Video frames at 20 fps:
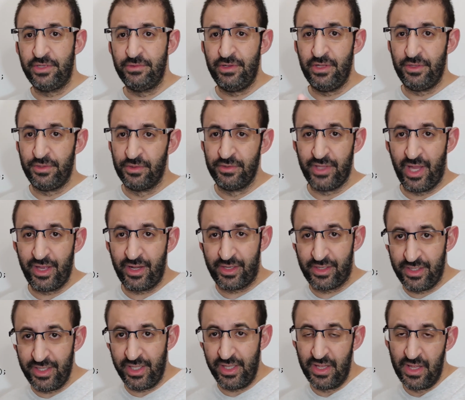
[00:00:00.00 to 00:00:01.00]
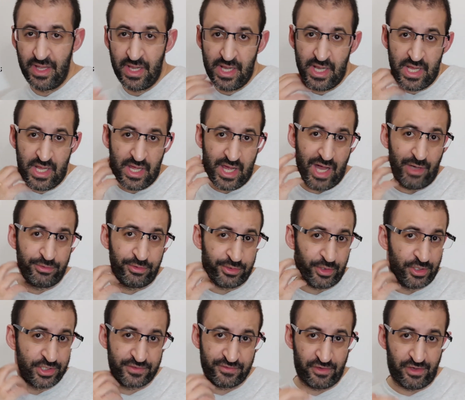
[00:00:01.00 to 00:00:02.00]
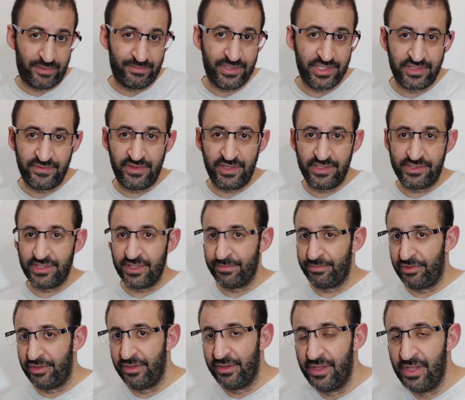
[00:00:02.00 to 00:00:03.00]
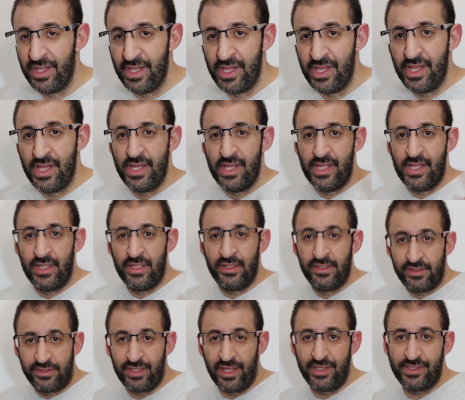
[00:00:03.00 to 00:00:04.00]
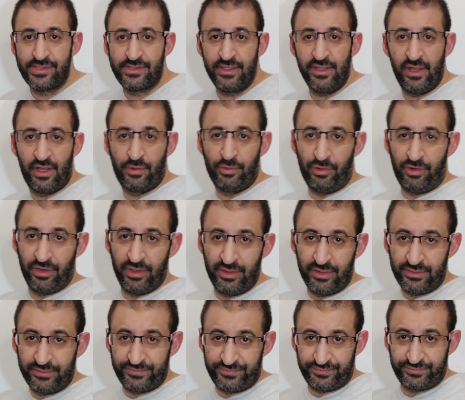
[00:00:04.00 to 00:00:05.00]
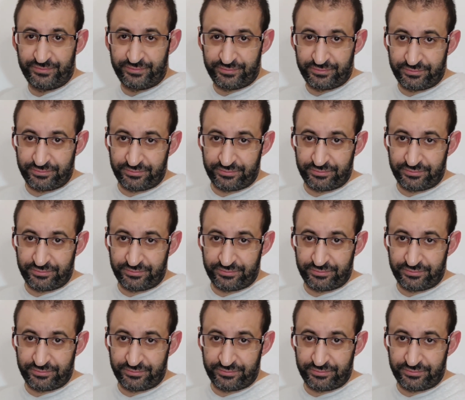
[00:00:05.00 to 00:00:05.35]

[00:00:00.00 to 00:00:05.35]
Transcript: what you will do directly, how to transform is very simple. Test equal.